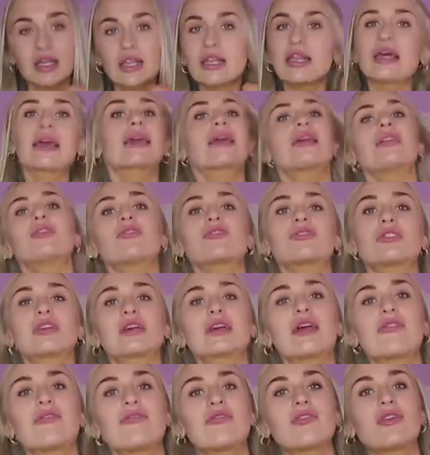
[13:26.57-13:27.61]
Like, it looks
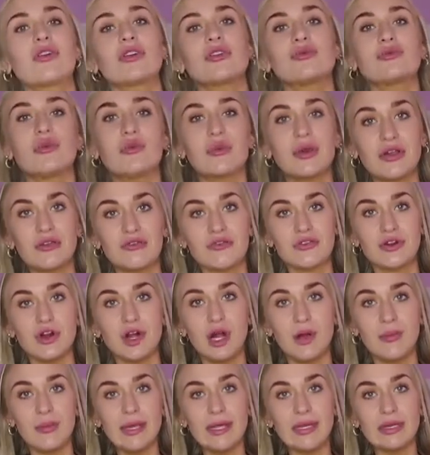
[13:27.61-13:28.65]
like I forgot to put my
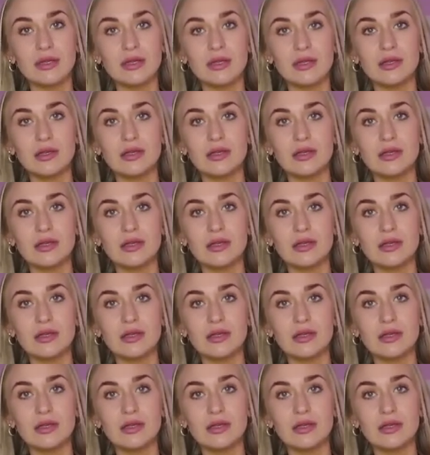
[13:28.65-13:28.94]
overarm in.